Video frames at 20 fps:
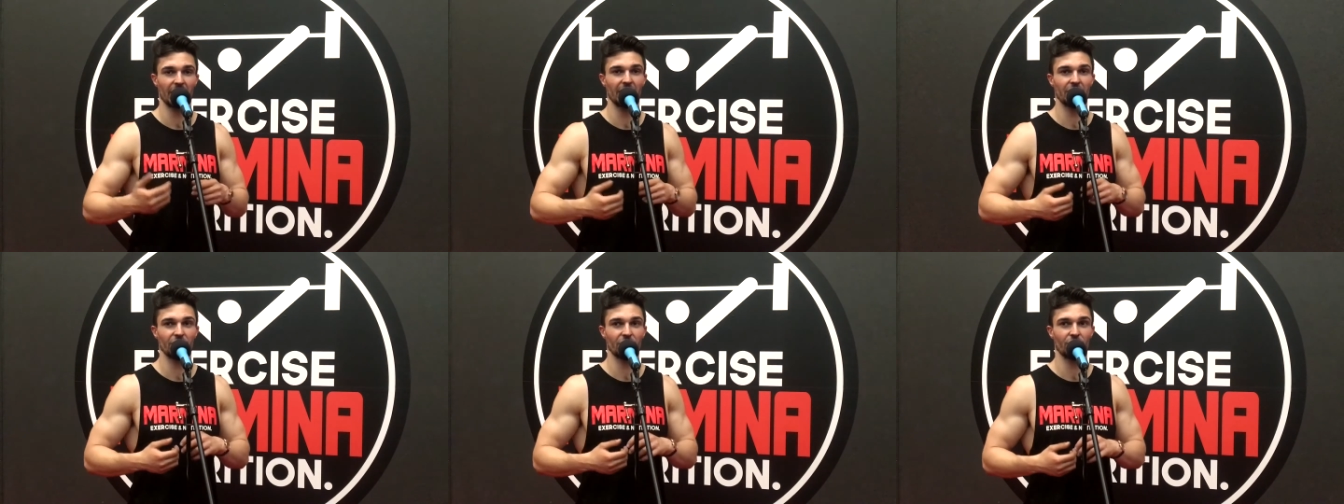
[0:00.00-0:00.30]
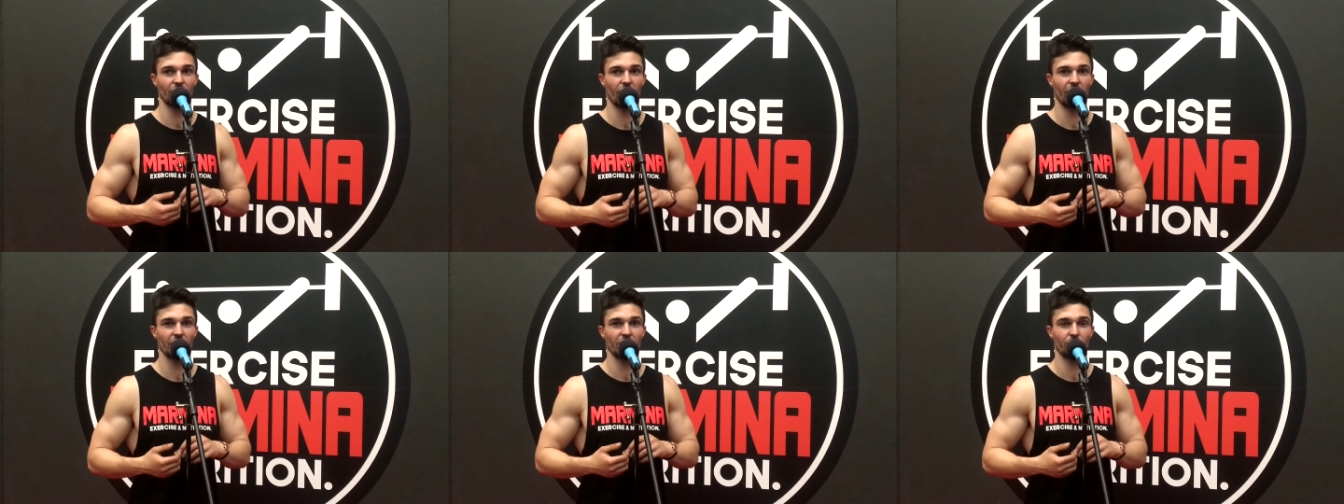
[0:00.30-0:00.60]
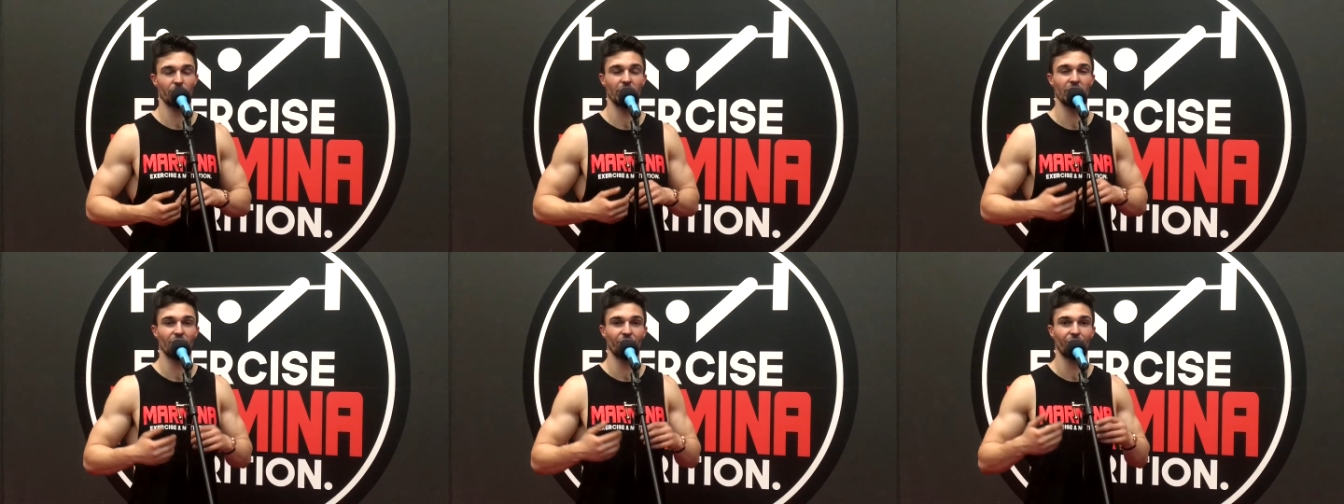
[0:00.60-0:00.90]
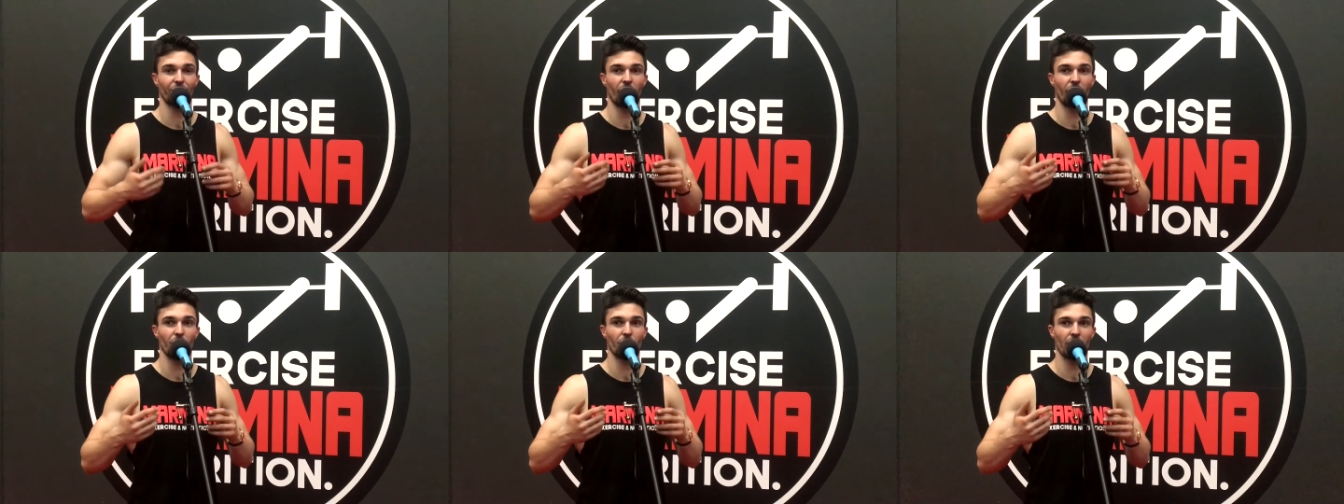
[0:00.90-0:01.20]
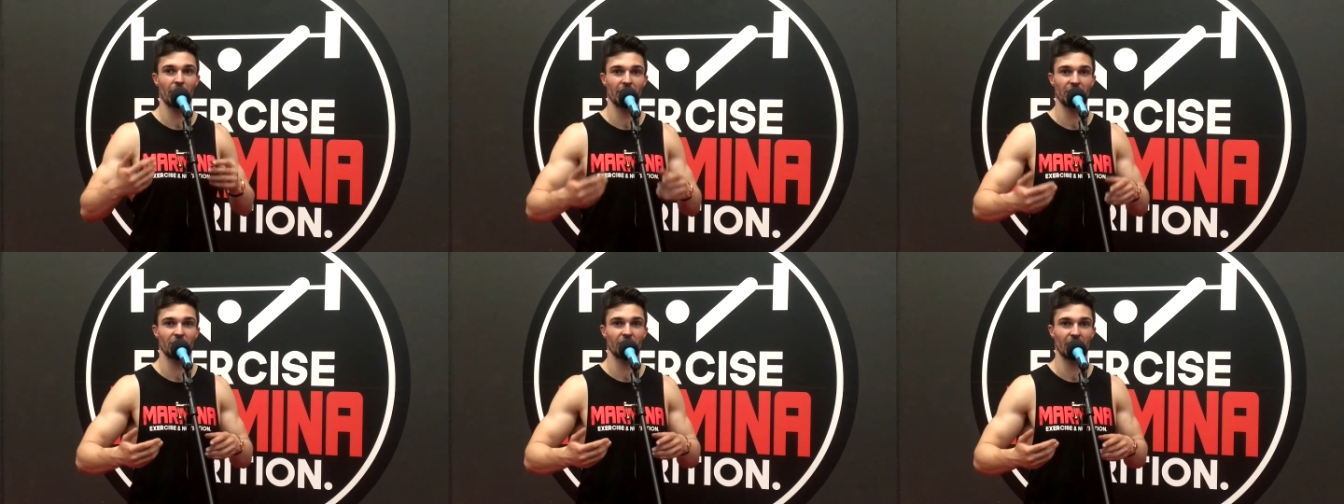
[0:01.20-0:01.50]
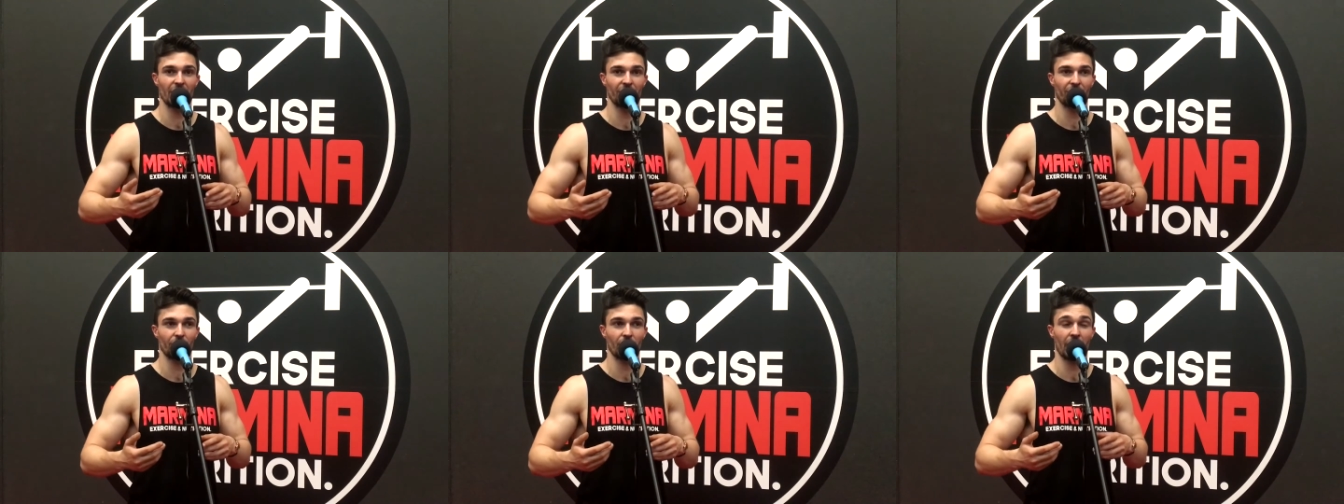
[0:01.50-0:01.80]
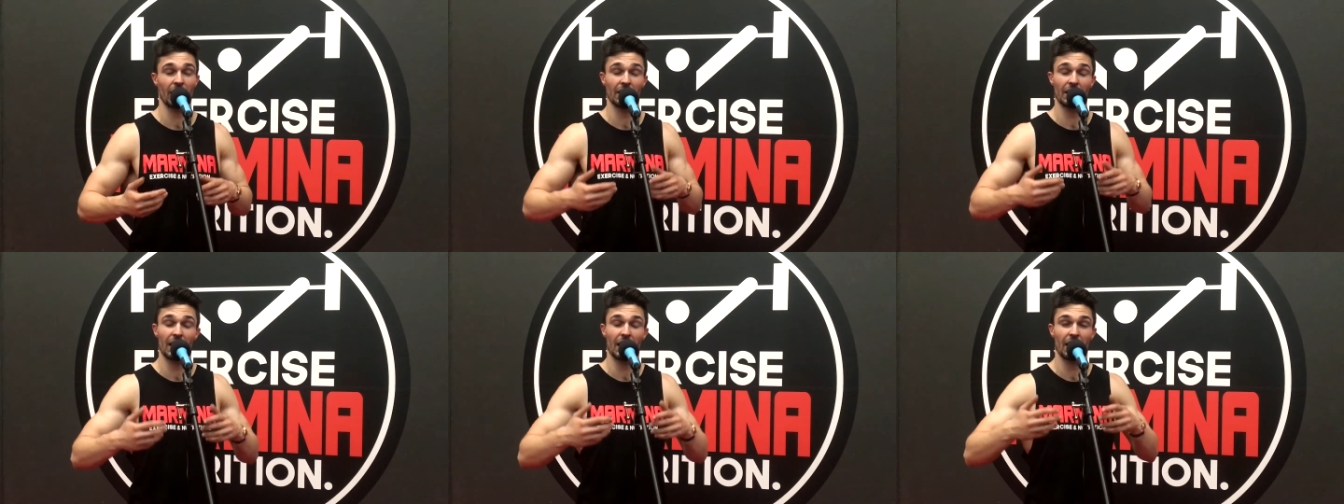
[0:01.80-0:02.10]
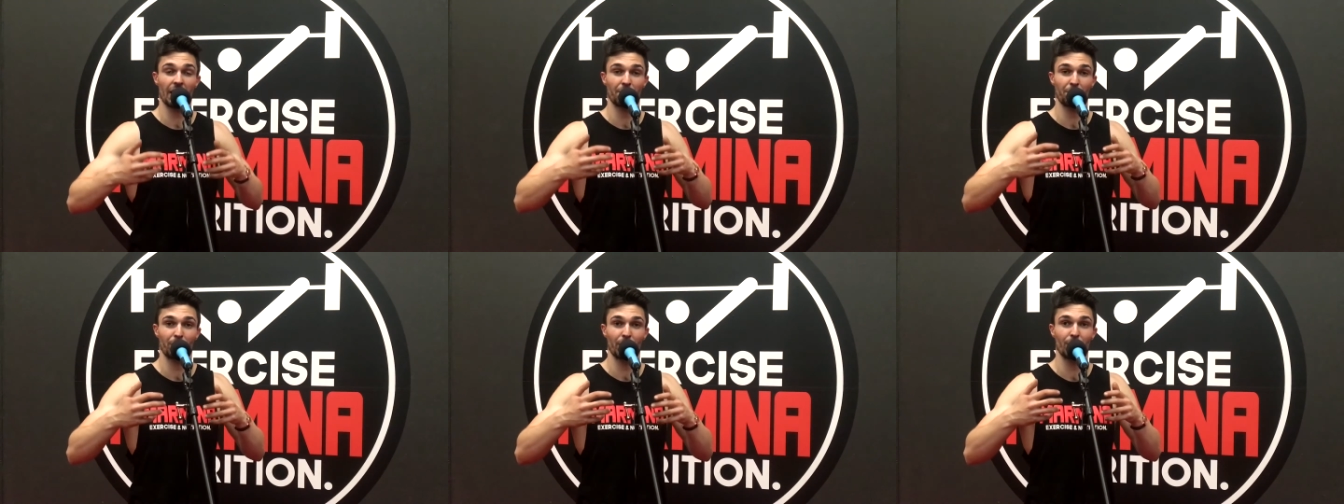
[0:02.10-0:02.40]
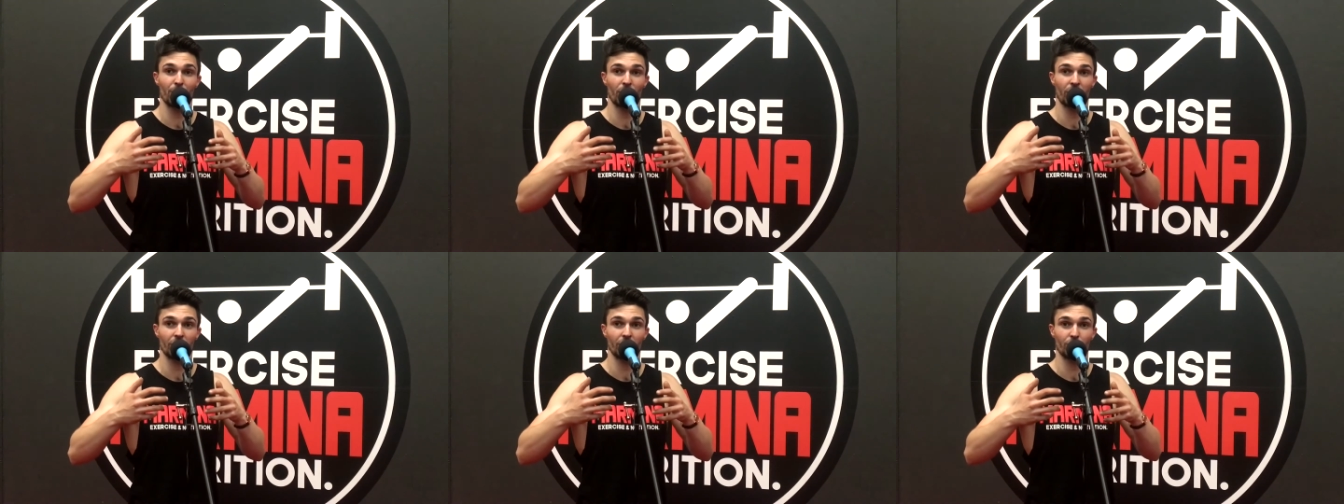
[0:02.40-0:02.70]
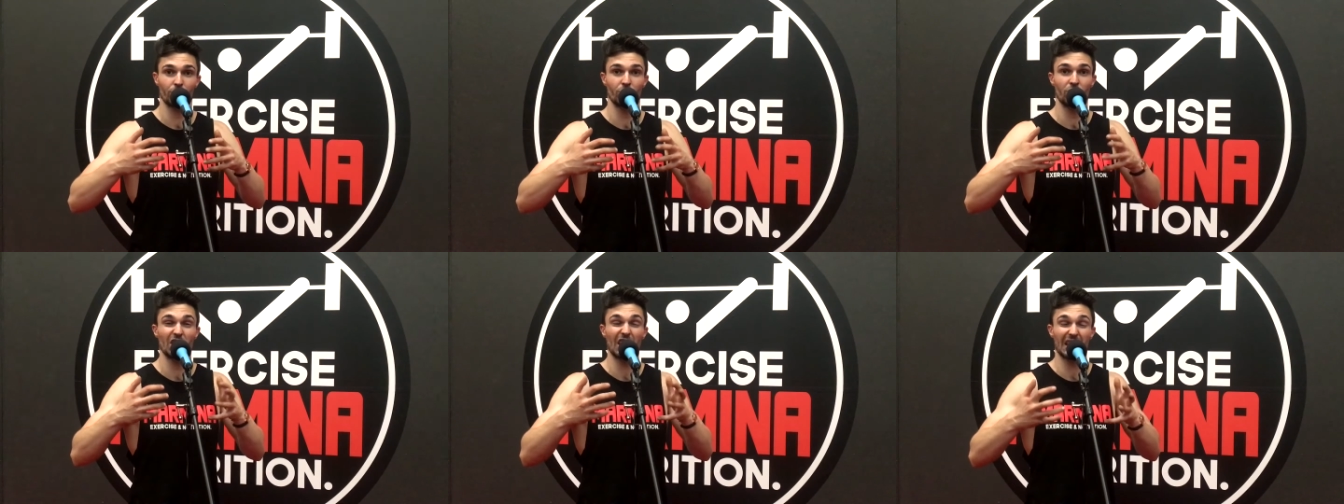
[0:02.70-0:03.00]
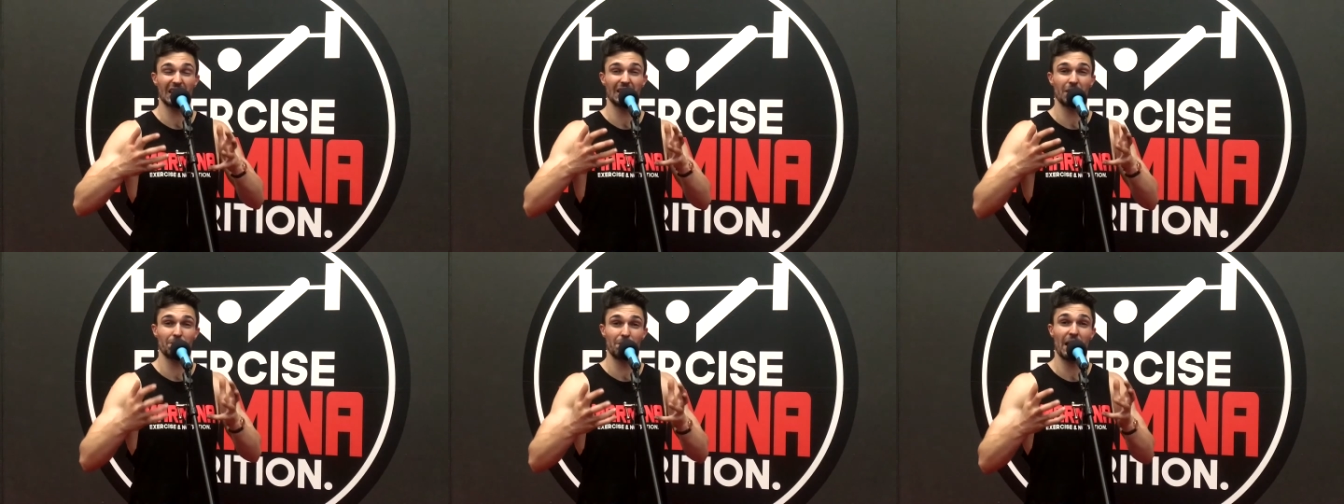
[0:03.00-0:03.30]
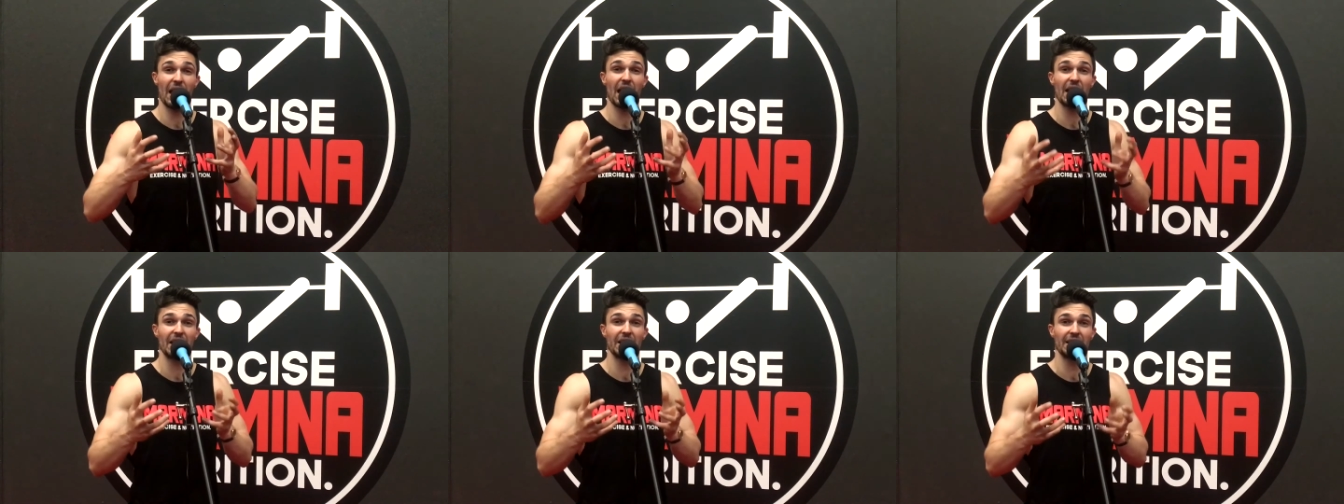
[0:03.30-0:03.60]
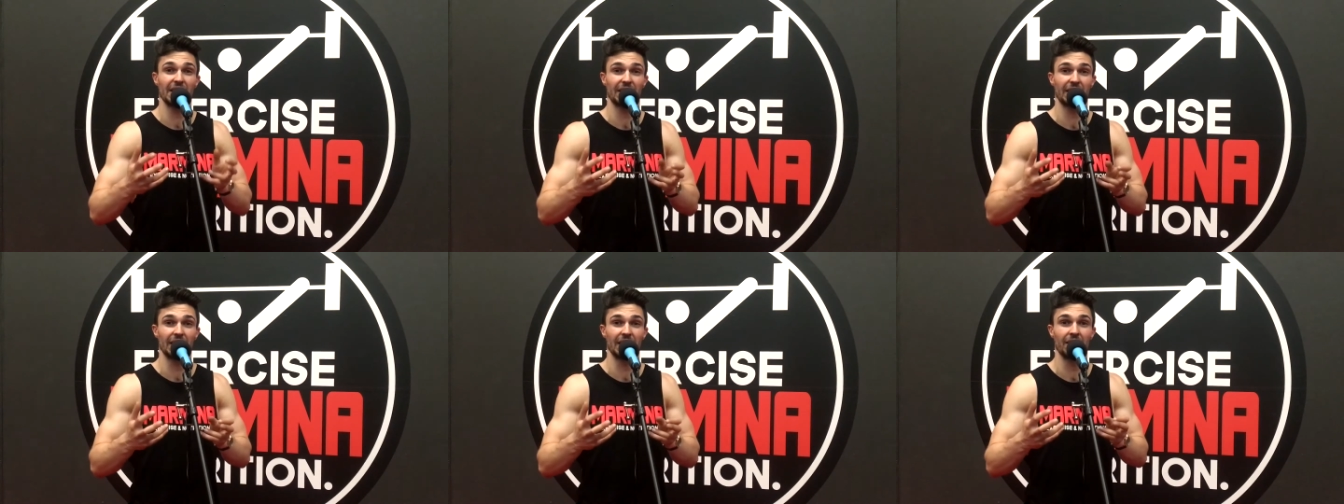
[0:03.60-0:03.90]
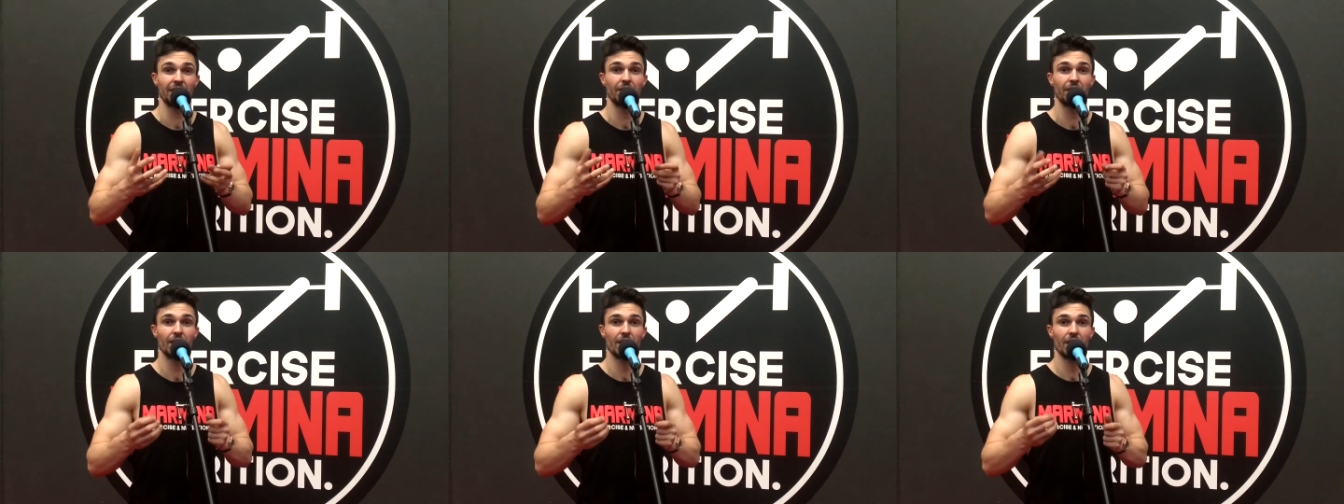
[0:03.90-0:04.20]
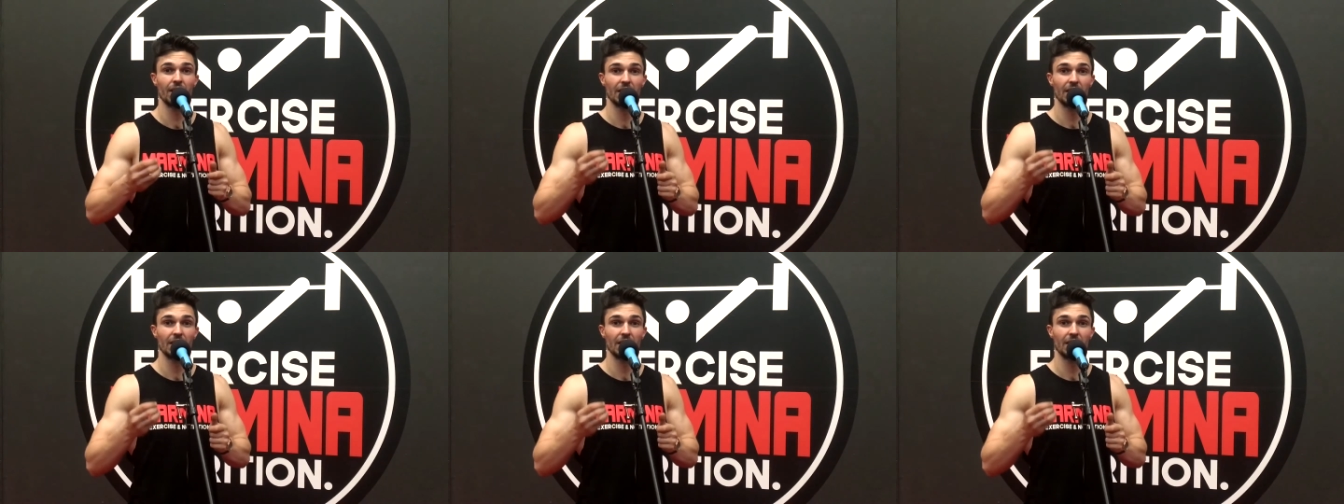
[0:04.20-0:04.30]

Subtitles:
And as a coach, we need to find ways that people can do just about anything